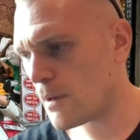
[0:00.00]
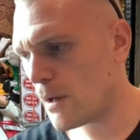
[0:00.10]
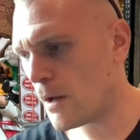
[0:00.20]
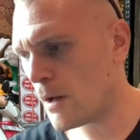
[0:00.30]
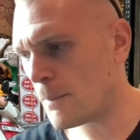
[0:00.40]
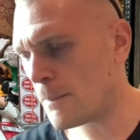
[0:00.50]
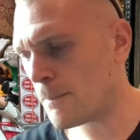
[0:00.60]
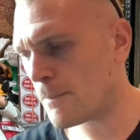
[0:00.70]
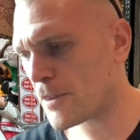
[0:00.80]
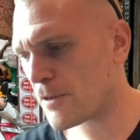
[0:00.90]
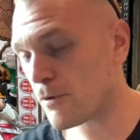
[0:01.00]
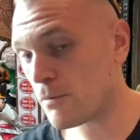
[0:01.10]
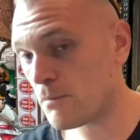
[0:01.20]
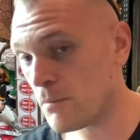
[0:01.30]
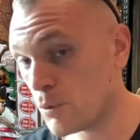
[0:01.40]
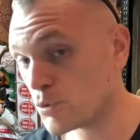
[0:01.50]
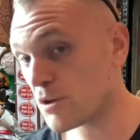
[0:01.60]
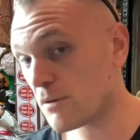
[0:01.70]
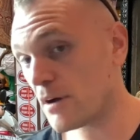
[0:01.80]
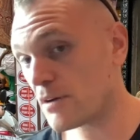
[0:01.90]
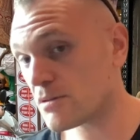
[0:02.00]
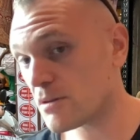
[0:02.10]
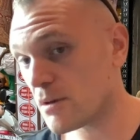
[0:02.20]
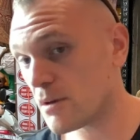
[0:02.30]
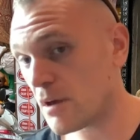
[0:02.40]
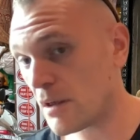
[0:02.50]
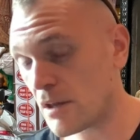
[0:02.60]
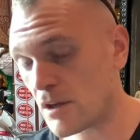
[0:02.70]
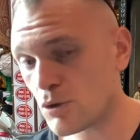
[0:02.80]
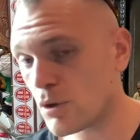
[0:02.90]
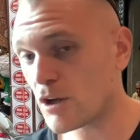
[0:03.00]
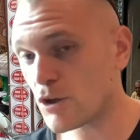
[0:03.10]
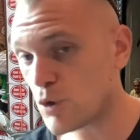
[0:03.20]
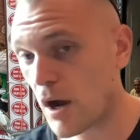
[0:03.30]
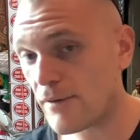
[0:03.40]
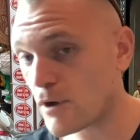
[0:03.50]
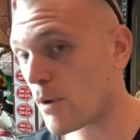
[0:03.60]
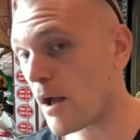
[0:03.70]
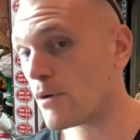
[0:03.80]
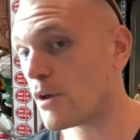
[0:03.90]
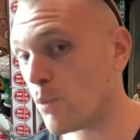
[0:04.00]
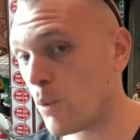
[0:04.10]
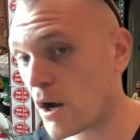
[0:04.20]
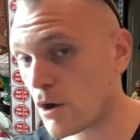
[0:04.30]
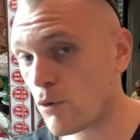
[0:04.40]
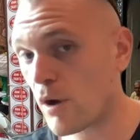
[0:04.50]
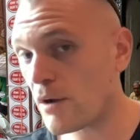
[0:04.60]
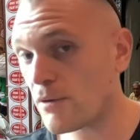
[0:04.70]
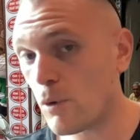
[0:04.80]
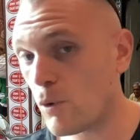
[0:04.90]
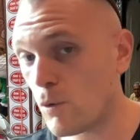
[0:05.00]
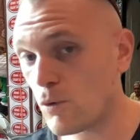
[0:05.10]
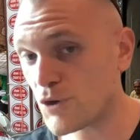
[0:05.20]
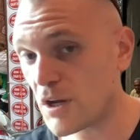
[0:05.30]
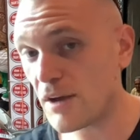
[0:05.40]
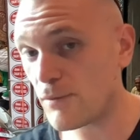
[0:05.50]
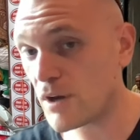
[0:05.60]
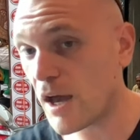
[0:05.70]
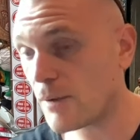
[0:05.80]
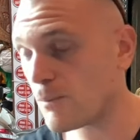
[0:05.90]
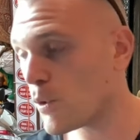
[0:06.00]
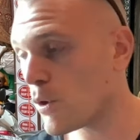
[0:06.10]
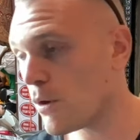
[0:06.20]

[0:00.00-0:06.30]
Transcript: um, for most of us, unless you're like driving around it, walking around the whole city every day,